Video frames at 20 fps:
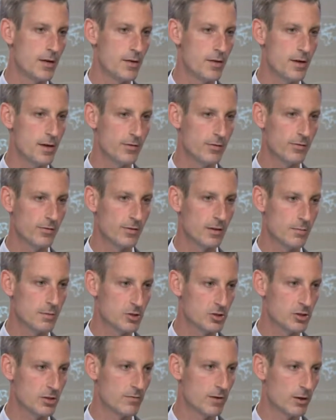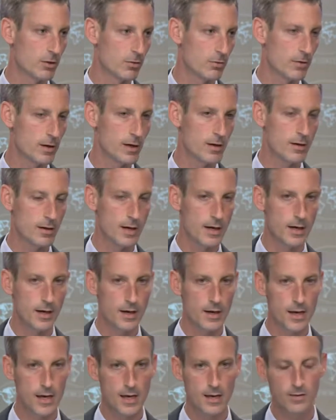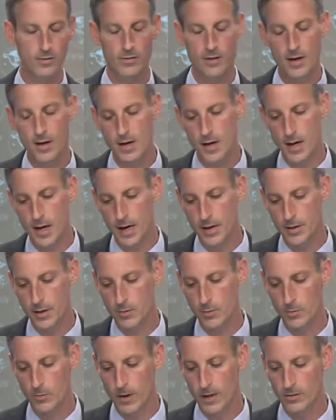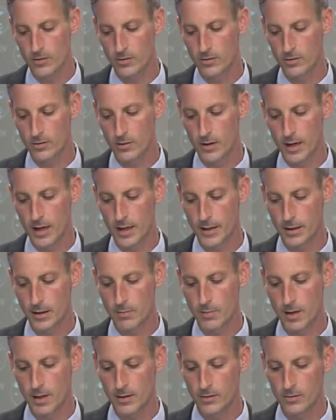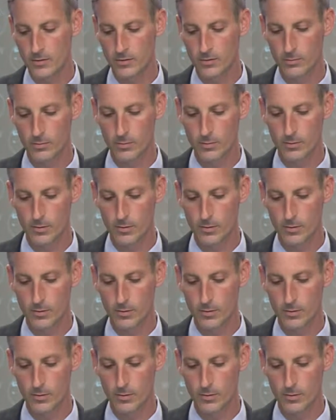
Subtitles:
this Commission of Inquiry and the Human Rights Committee's